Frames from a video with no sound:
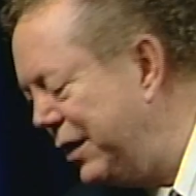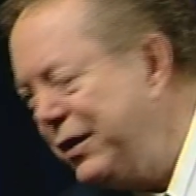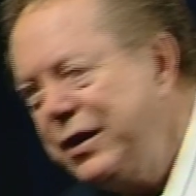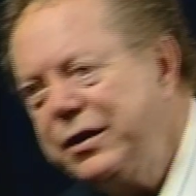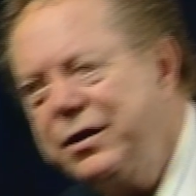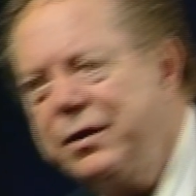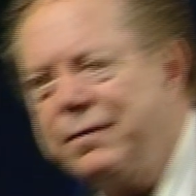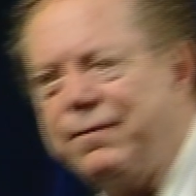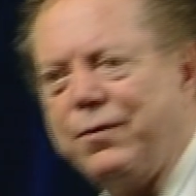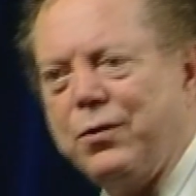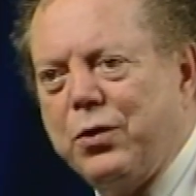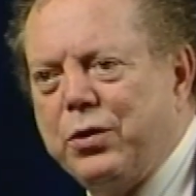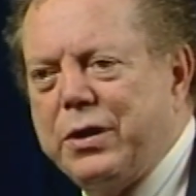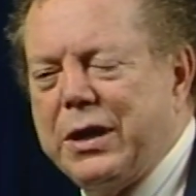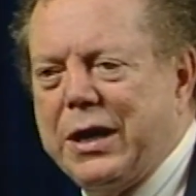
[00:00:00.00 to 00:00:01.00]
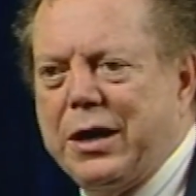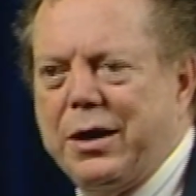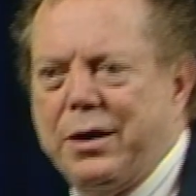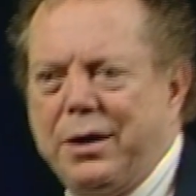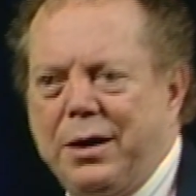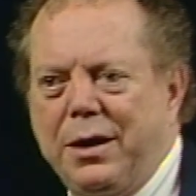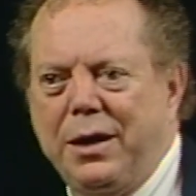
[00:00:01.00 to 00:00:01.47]
it's nailed into the floor
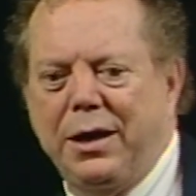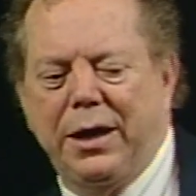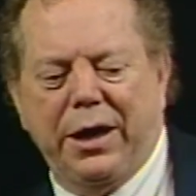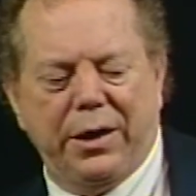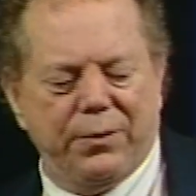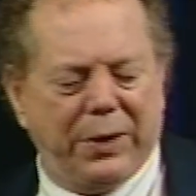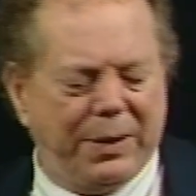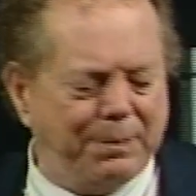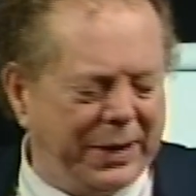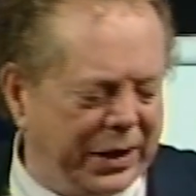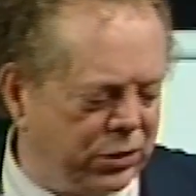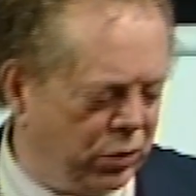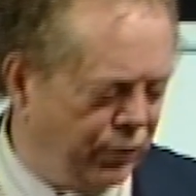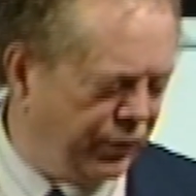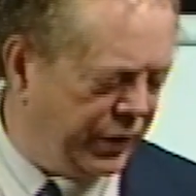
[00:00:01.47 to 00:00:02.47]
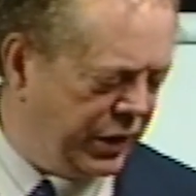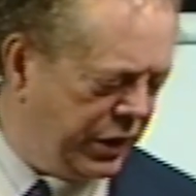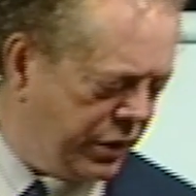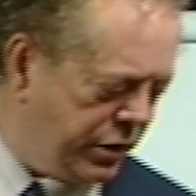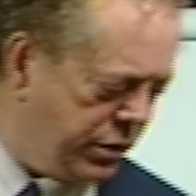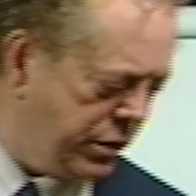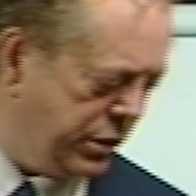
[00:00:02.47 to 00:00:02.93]
there. And right back over
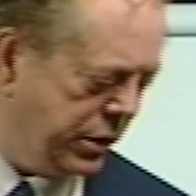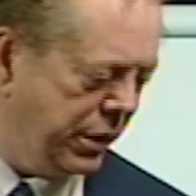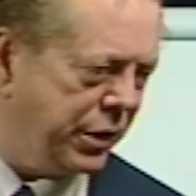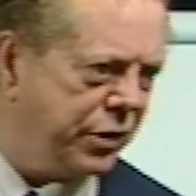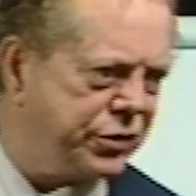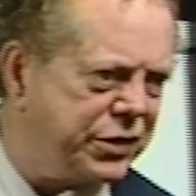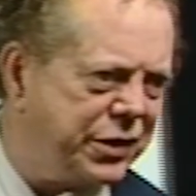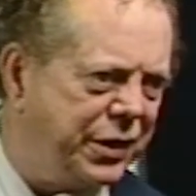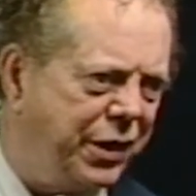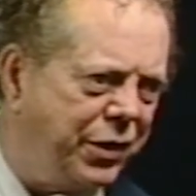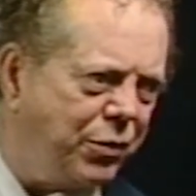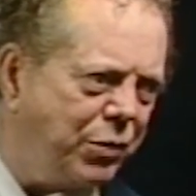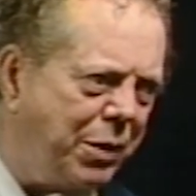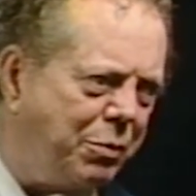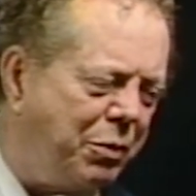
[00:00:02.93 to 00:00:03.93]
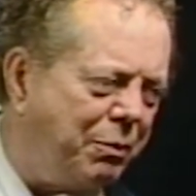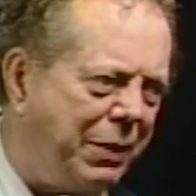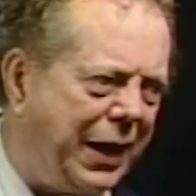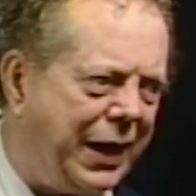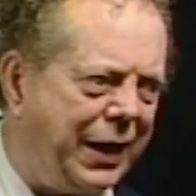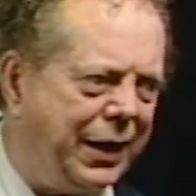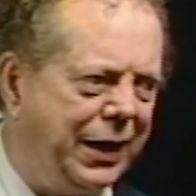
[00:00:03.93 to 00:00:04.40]
here, there's another rubber
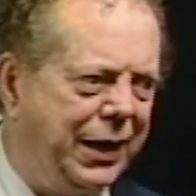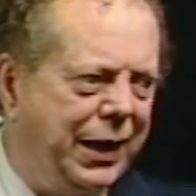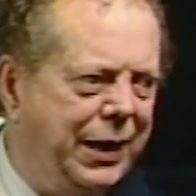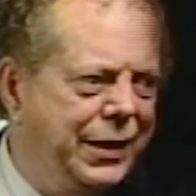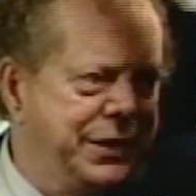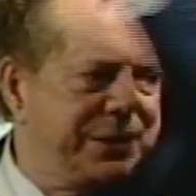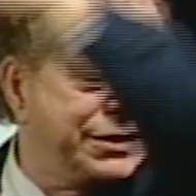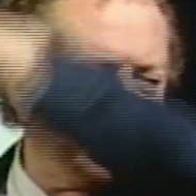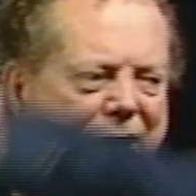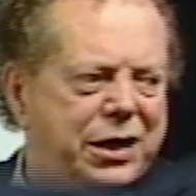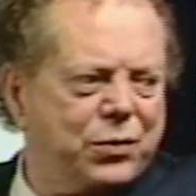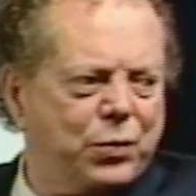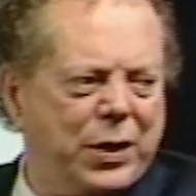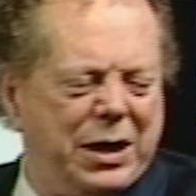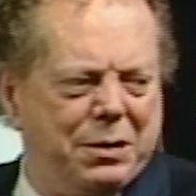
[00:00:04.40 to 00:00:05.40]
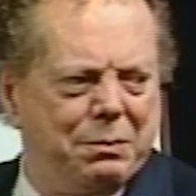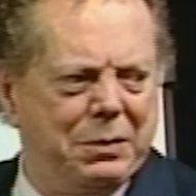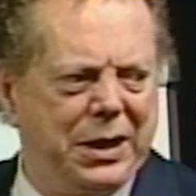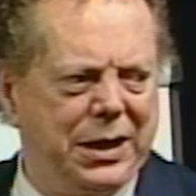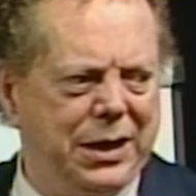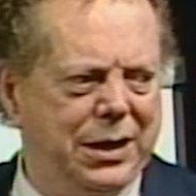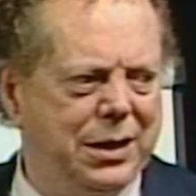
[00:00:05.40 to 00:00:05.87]
band and it's tied
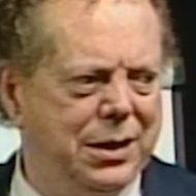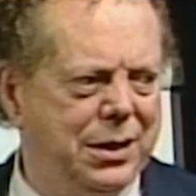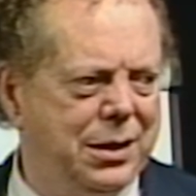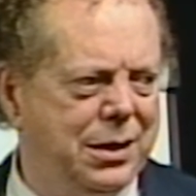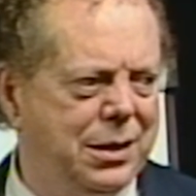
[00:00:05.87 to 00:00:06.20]
around me.